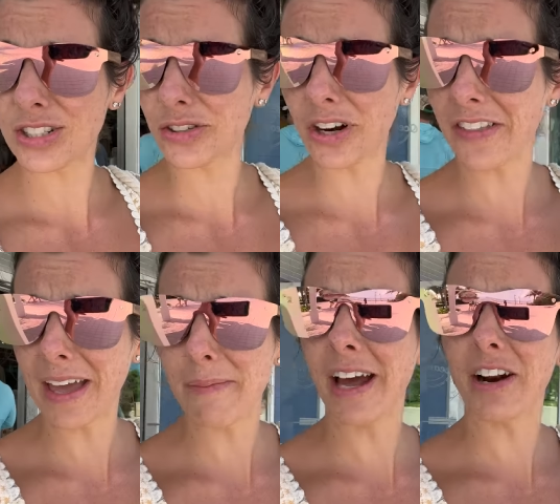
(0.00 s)
are not
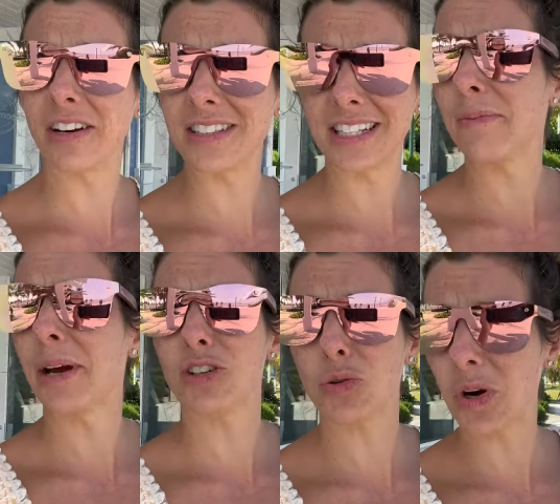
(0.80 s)
that bad, honestly.
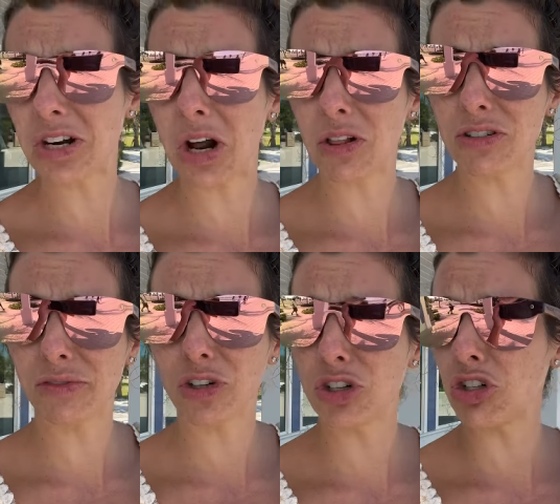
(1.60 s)
About $20
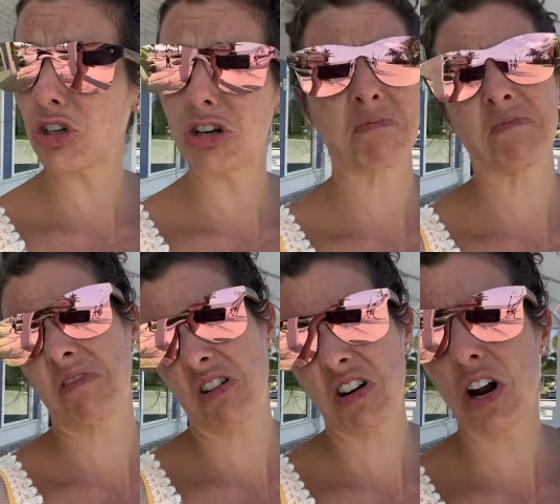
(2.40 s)
for a shirt,
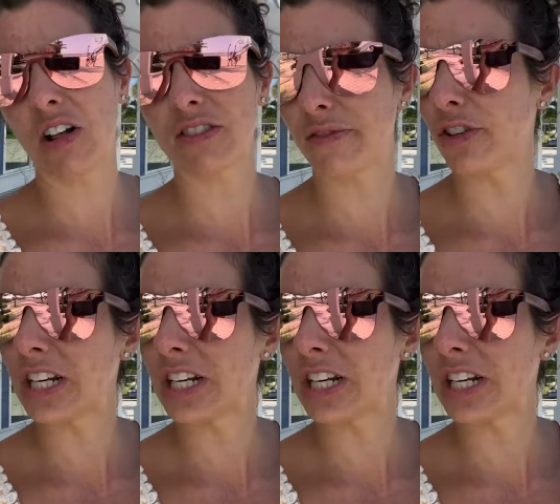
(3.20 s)
$30 for a